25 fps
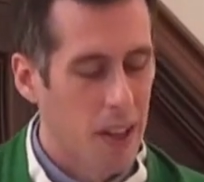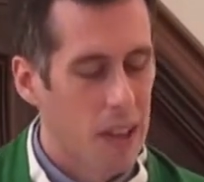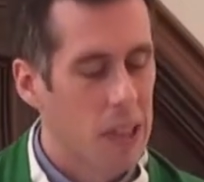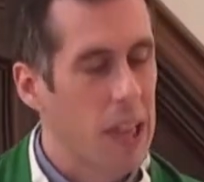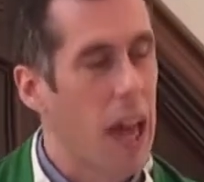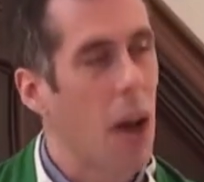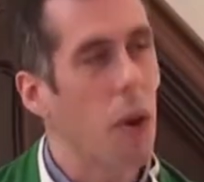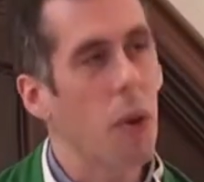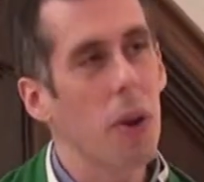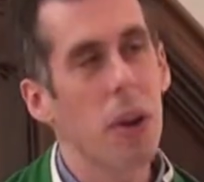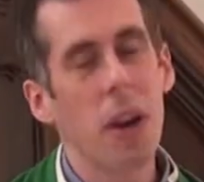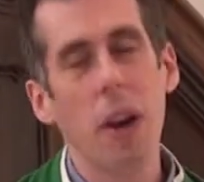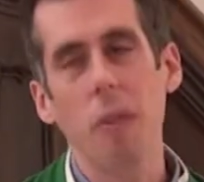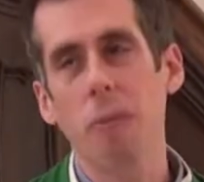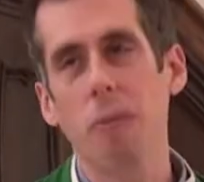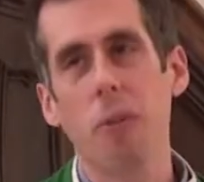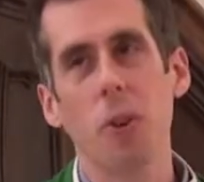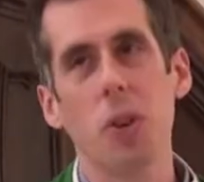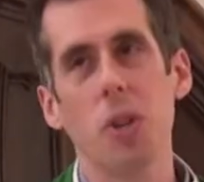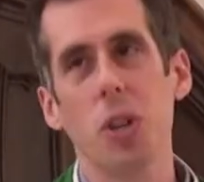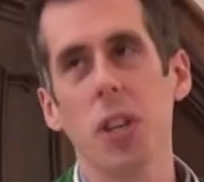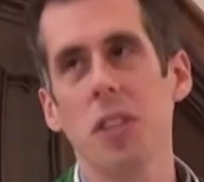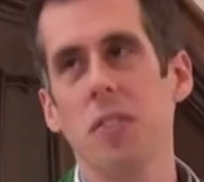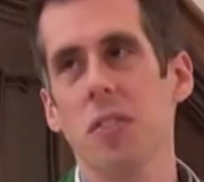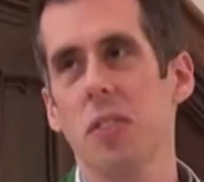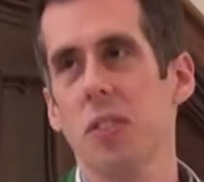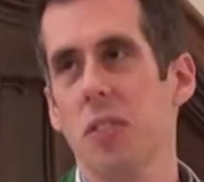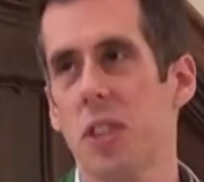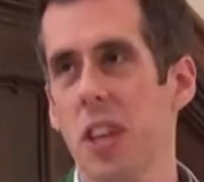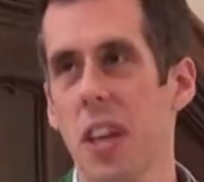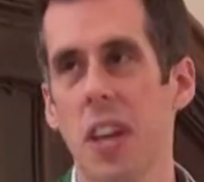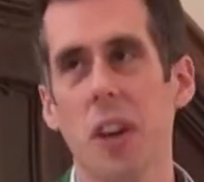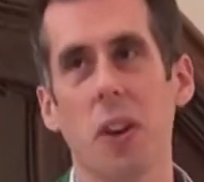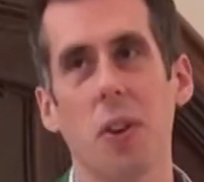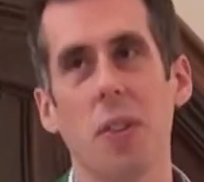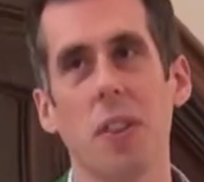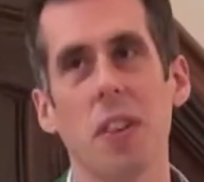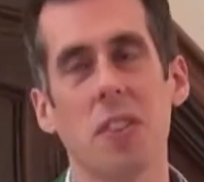loud enough for Jesus to
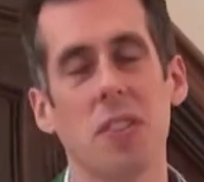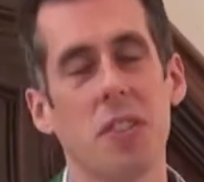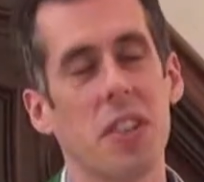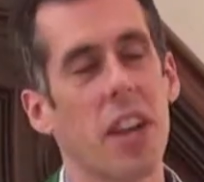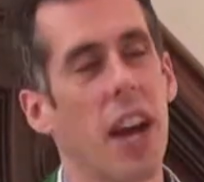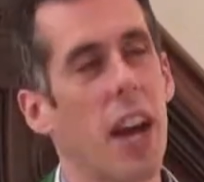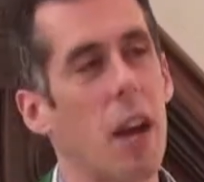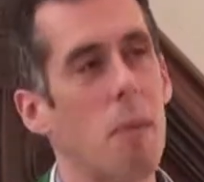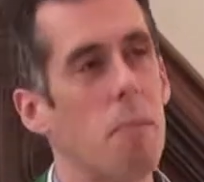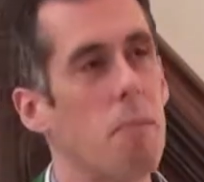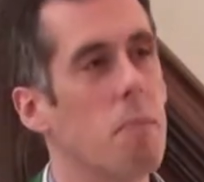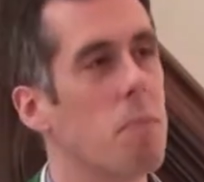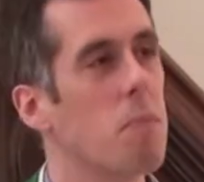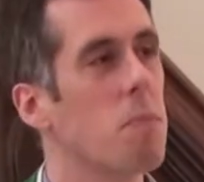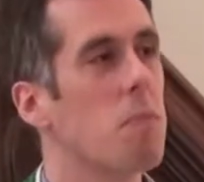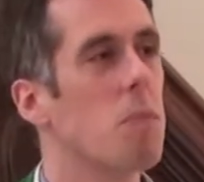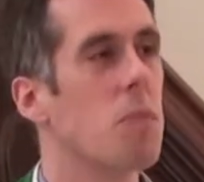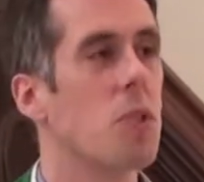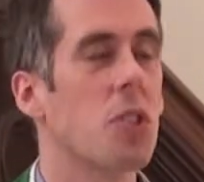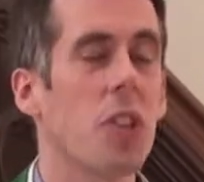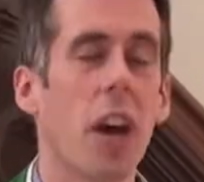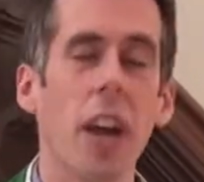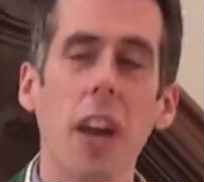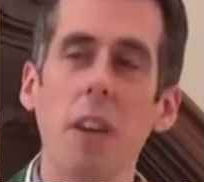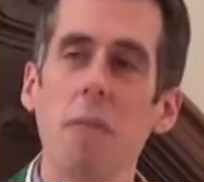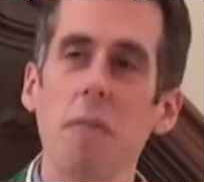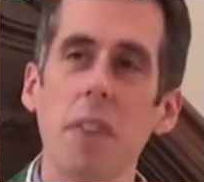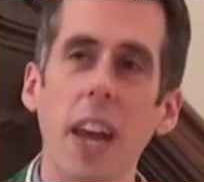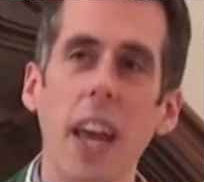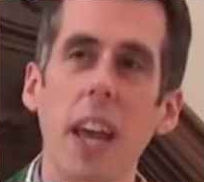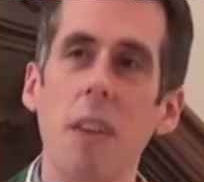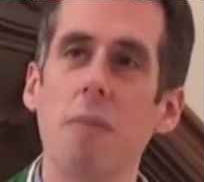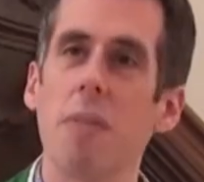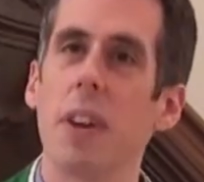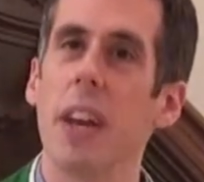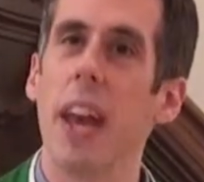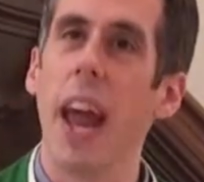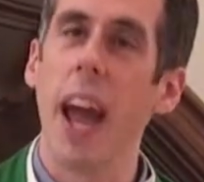hear this time, "Son of
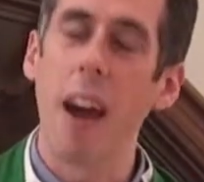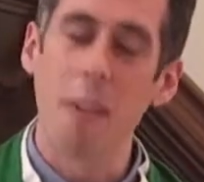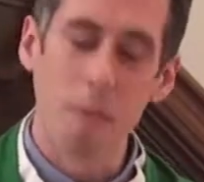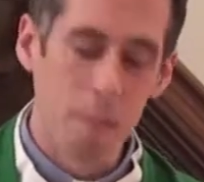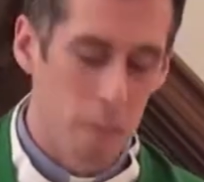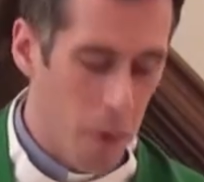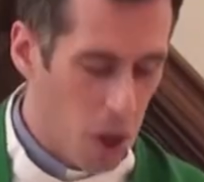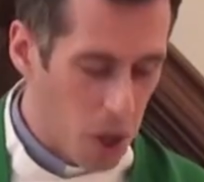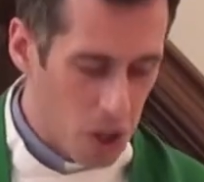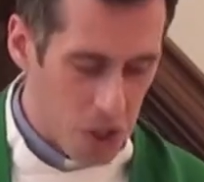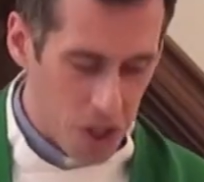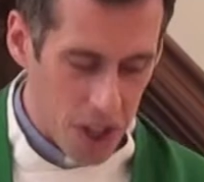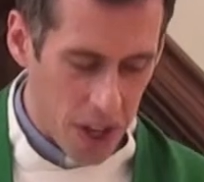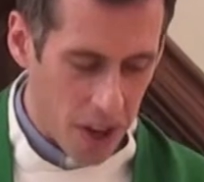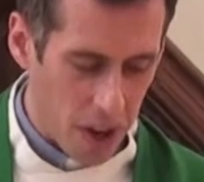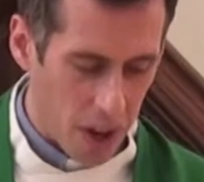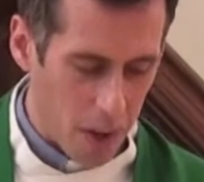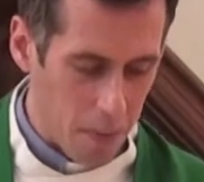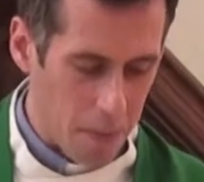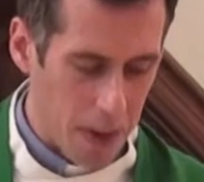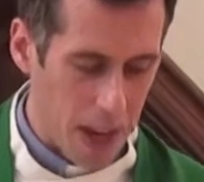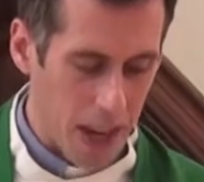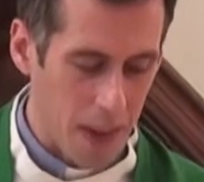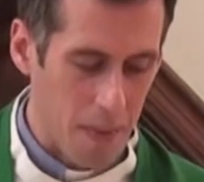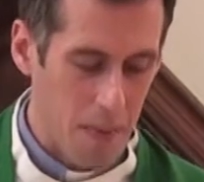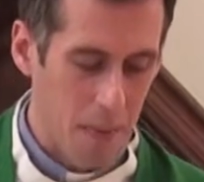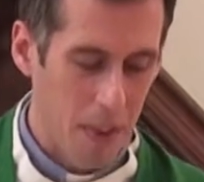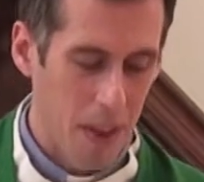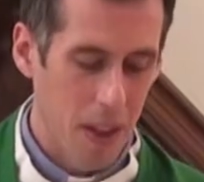David, have mercy on me."